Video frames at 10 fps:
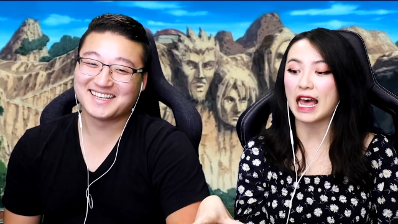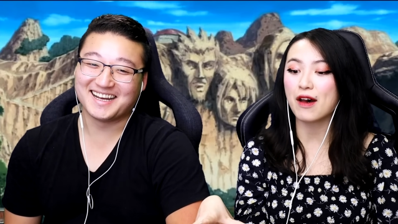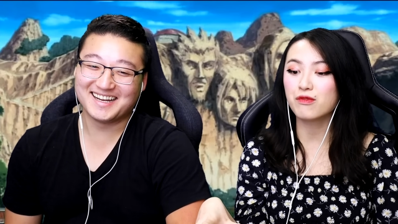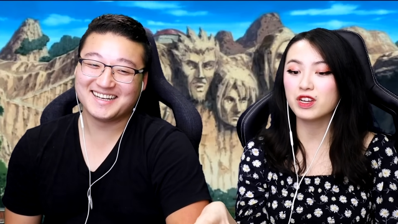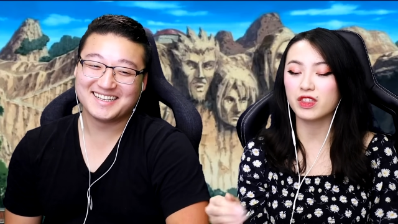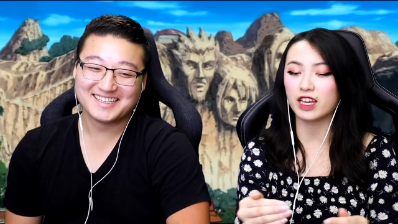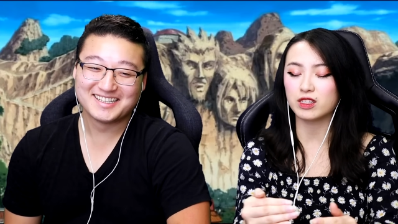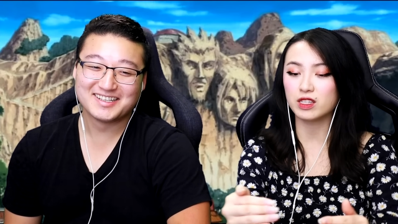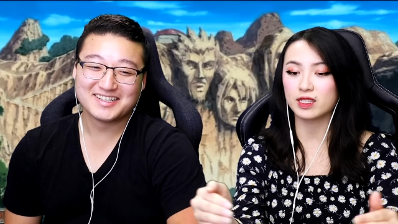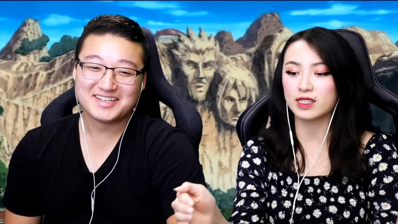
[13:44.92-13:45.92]
Speaker 1: yeah. everything
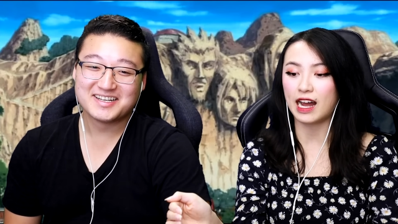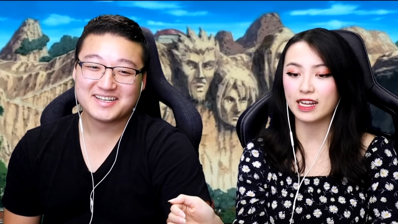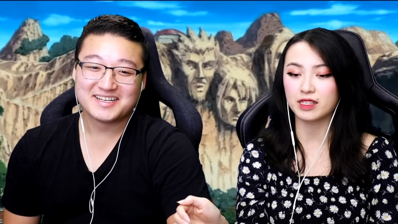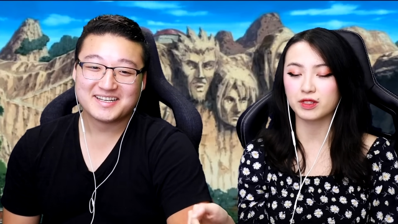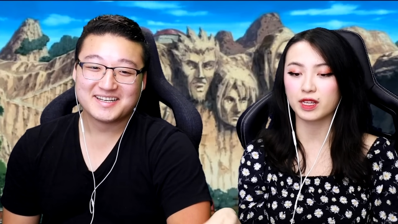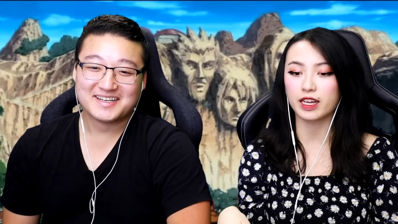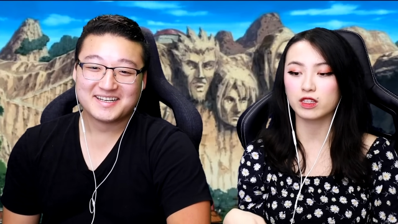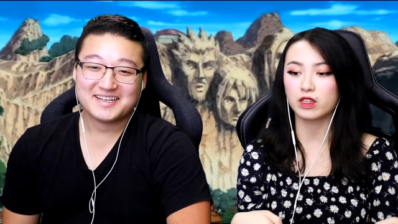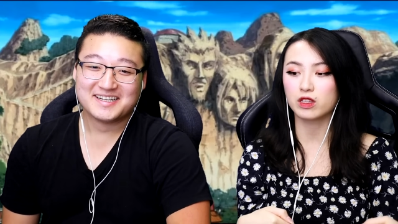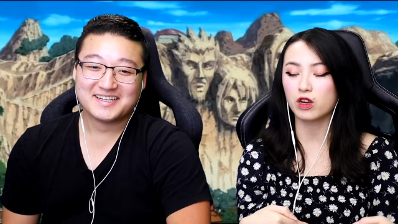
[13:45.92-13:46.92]
to the sides. There's like
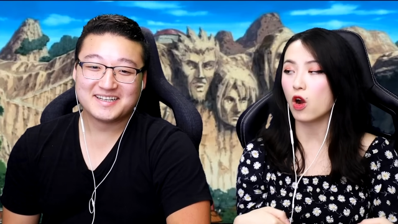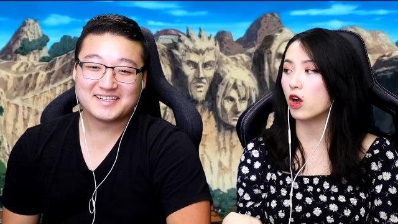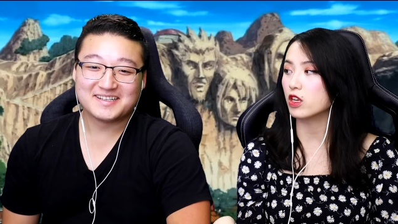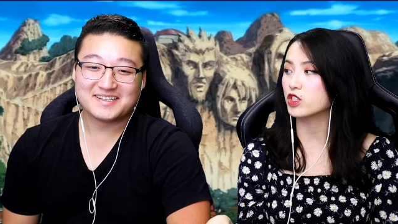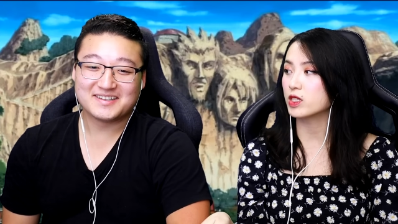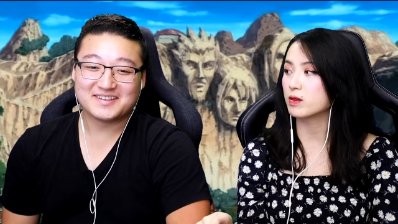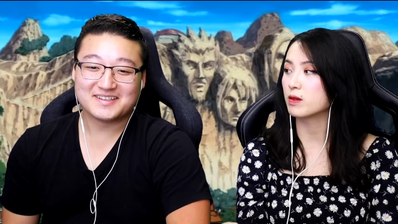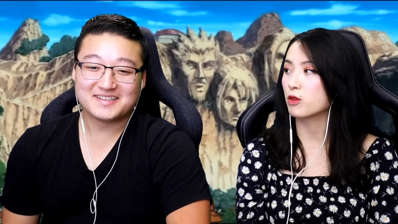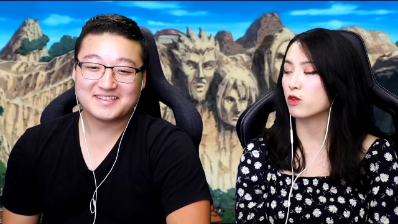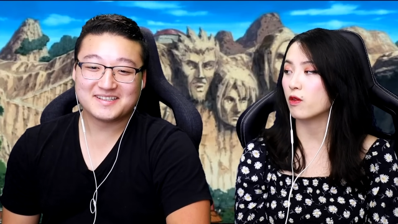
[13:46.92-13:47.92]
they're all just
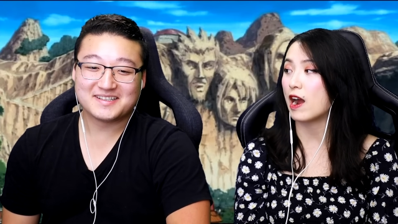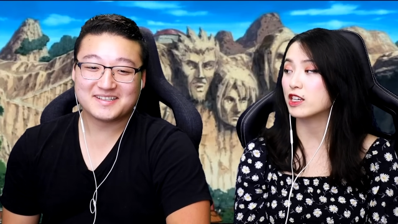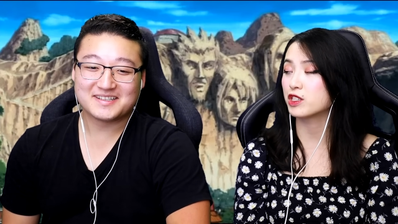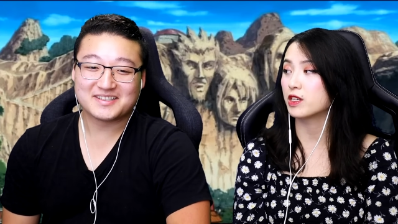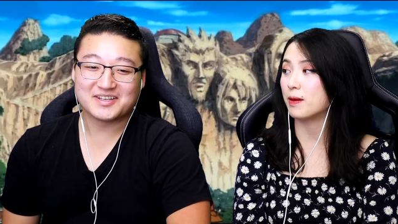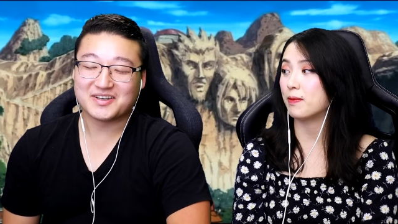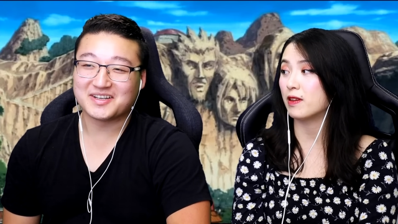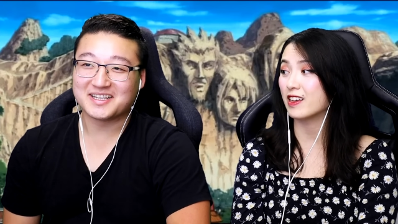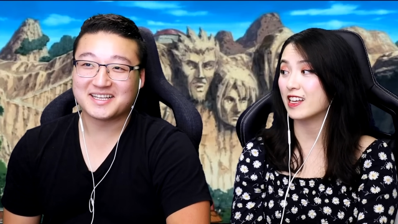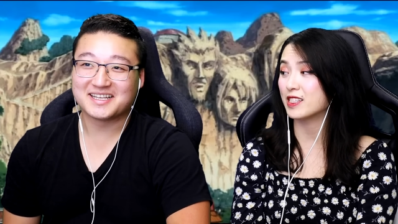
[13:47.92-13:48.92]
crashed up
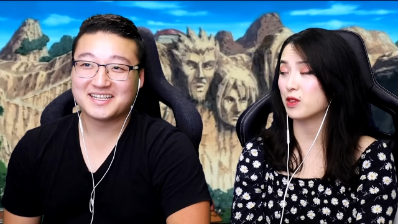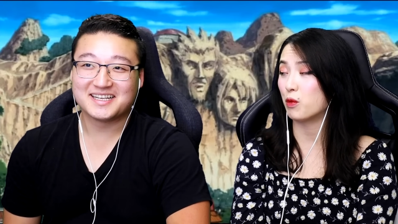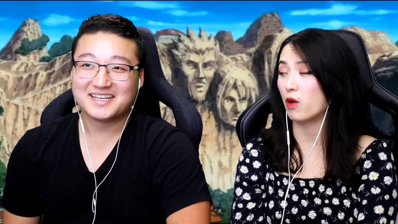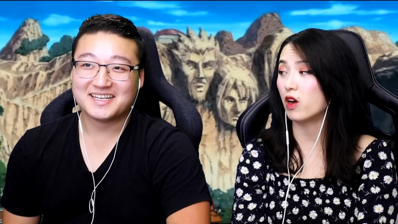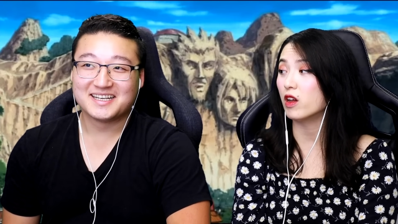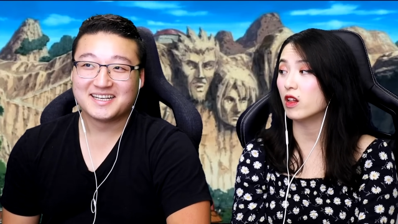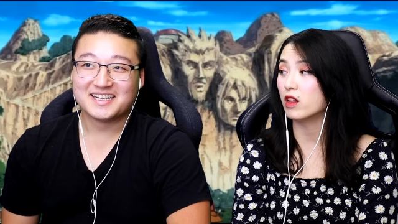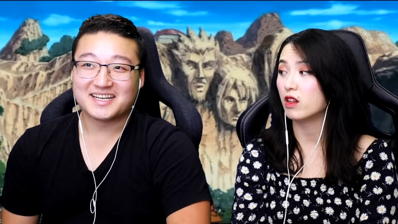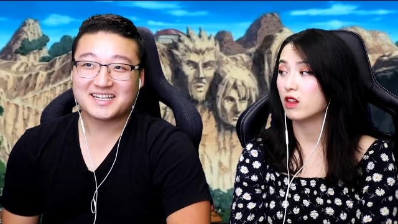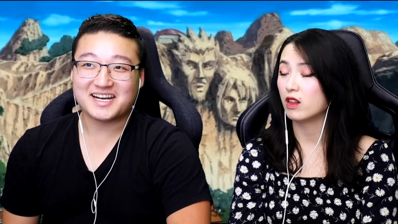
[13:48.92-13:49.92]
against the
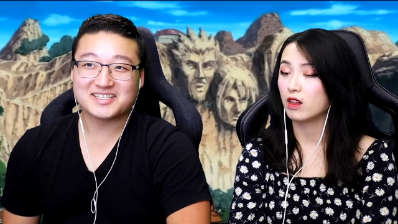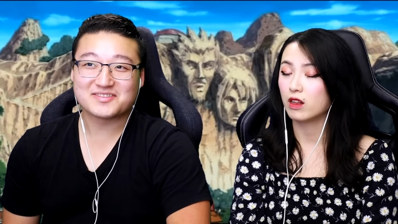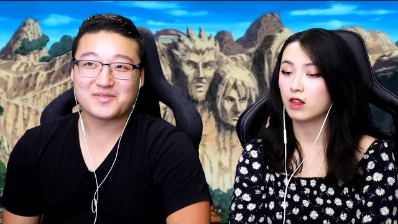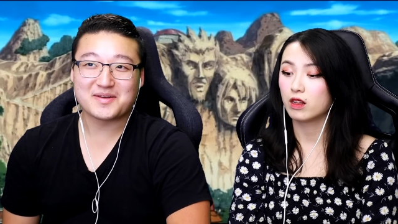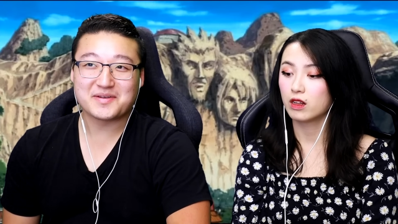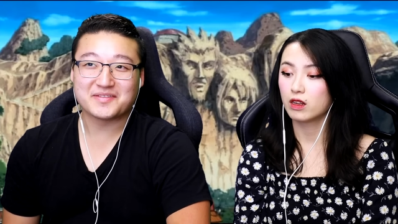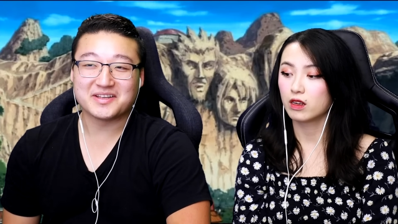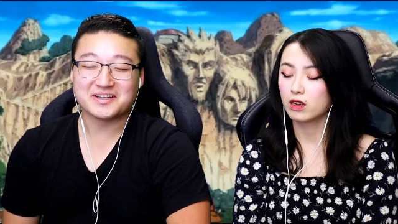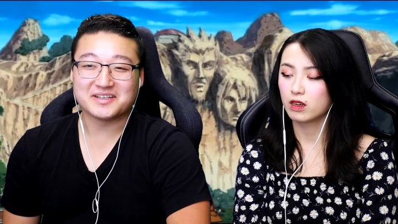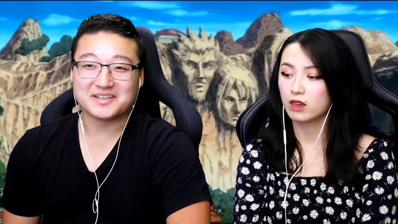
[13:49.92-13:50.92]
wall.
Speaker 2: It kind of just reminds me of
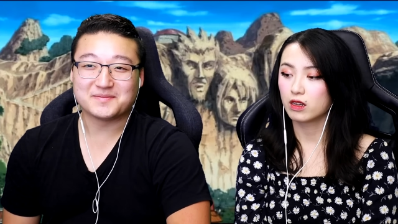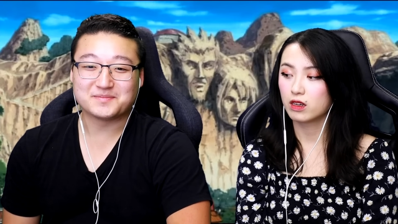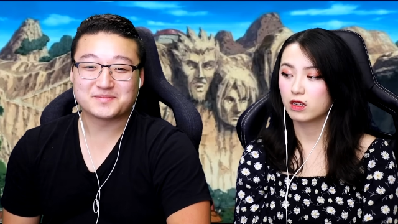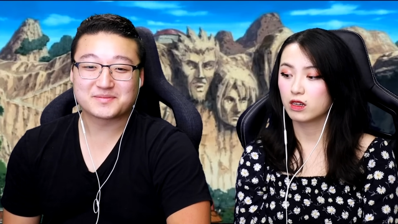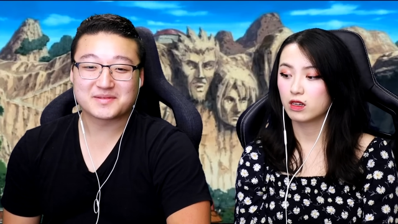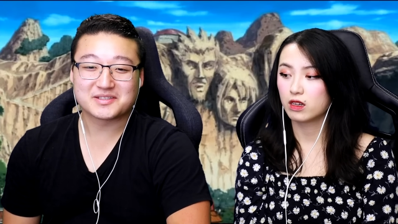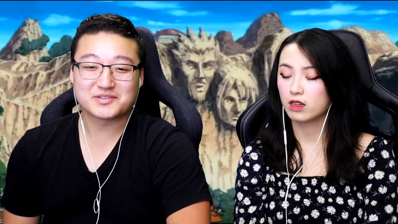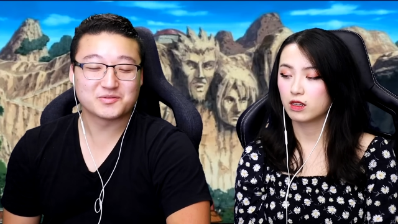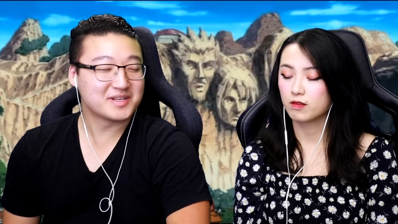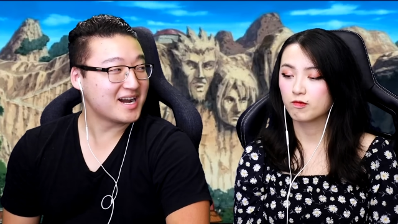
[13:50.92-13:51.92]
the
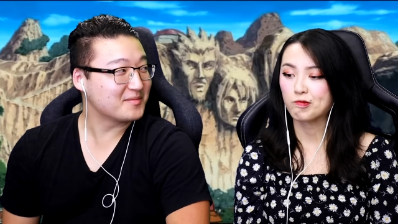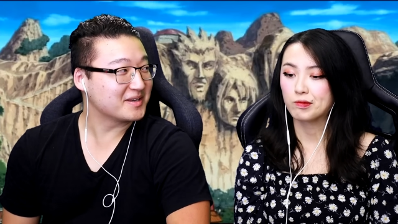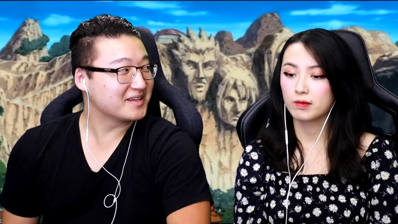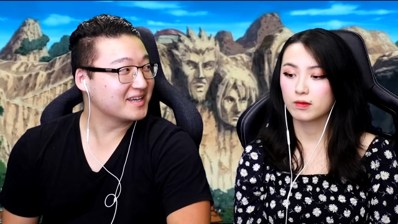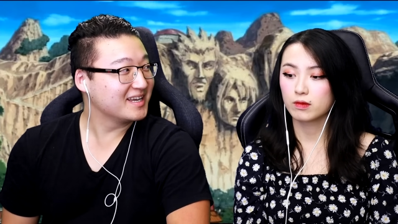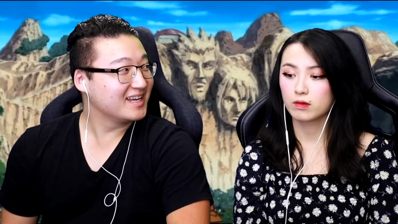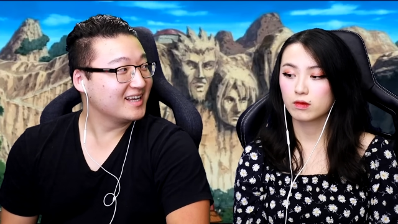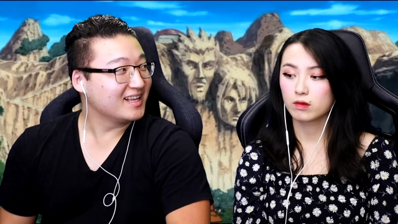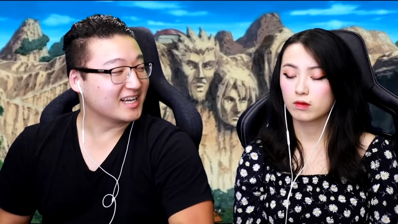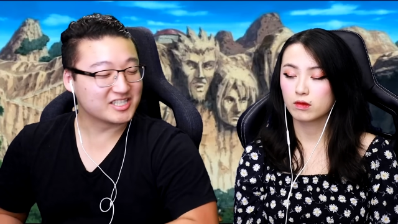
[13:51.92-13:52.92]
tsunami.
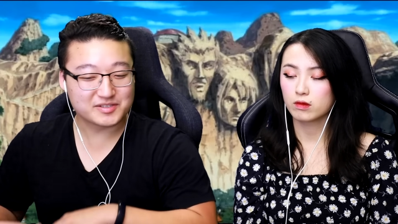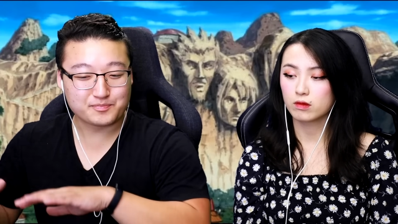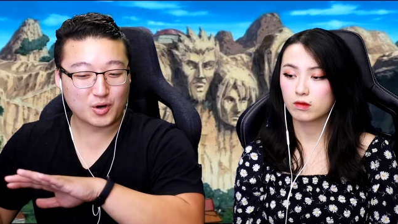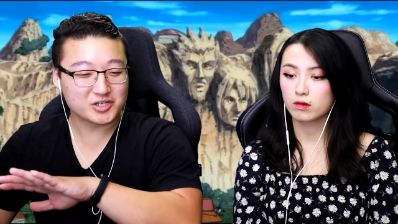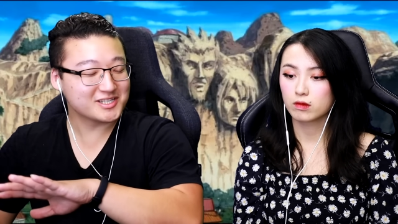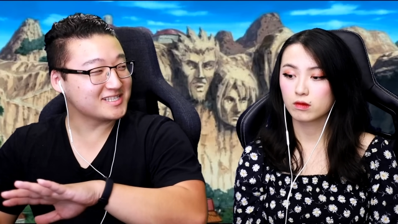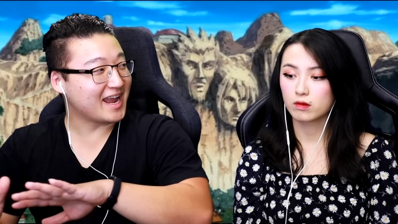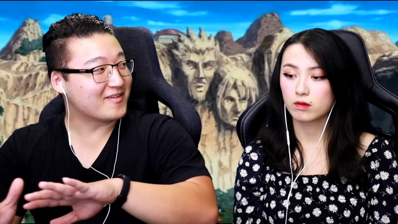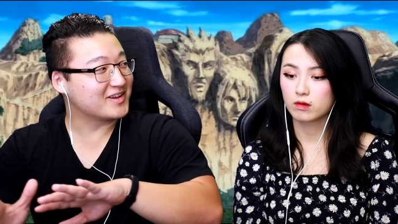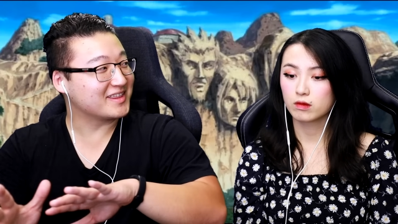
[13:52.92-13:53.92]
Like it just pushes
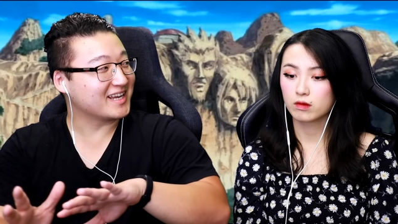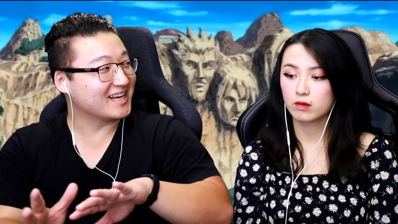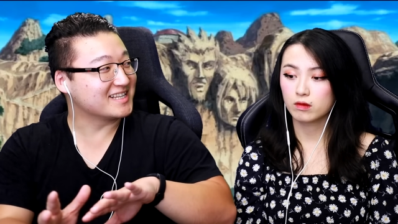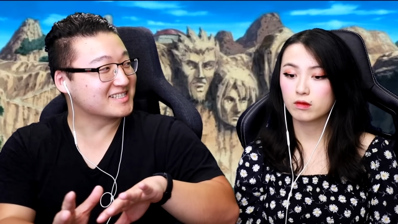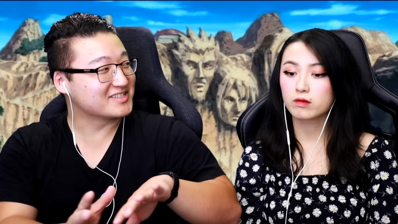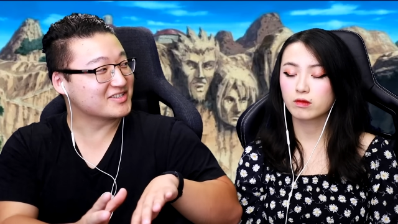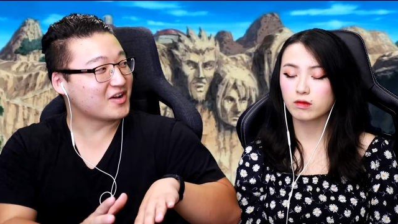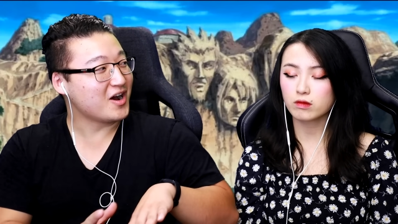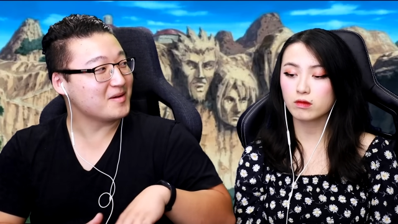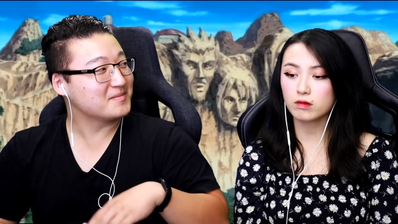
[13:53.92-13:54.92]
everything and it doesn't
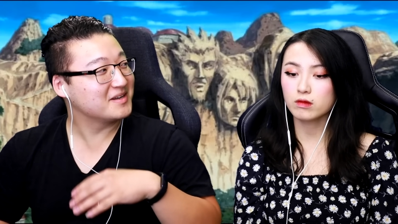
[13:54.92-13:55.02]
stop.